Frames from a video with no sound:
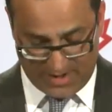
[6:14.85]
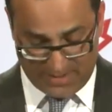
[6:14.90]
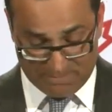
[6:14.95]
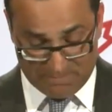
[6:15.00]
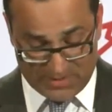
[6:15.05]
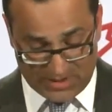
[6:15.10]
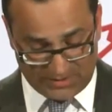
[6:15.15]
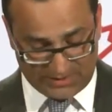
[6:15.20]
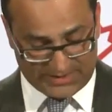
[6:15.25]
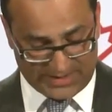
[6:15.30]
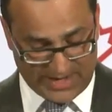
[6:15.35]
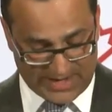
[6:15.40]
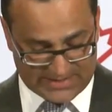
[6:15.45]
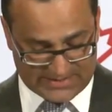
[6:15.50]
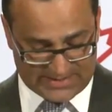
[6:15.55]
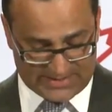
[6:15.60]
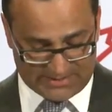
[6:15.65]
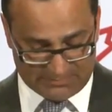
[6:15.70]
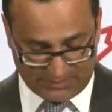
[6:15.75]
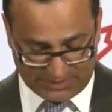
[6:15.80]
merely
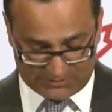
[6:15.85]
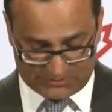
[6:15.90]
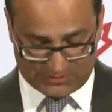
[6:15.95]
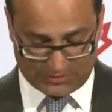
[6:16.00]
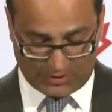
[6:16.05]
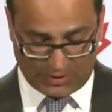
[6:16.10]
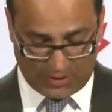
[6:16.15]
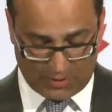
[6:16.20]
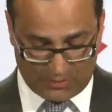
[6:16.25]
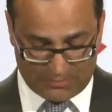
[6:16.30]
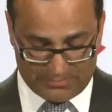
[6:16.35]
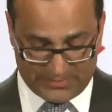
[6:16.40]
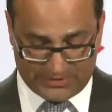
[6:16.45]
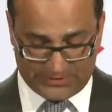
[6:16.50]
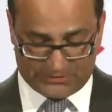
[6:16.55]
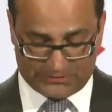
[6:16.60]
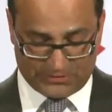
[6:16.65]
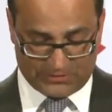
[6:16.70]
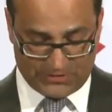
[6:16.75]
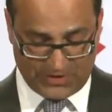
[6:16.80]
18 months ago,
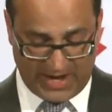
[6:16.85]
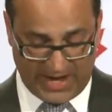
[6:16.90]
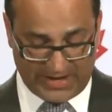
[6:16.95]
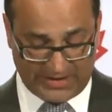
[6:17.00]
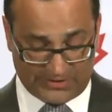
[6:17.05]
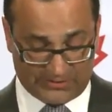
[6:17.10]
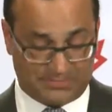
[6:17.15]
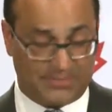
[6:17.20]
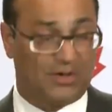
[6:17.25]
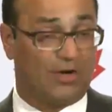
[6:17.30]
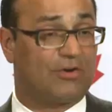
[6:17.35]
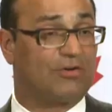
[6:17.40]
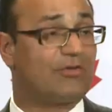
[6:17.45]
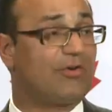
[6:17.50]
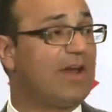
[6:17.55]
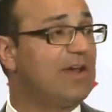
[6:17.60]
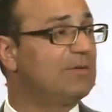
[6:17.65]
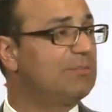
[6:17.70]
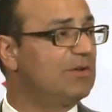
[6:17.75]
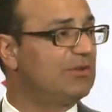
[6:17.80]
Minister Chan has been on
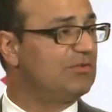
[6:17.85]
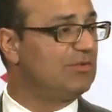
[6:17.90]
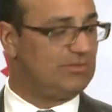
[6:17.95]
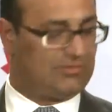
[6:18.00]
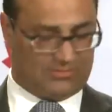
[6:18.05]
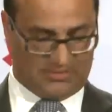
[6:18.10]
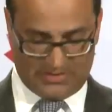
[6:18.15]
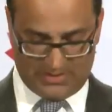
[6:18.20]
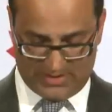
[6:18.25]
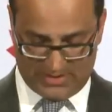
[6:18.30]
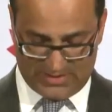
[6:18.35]
trade missions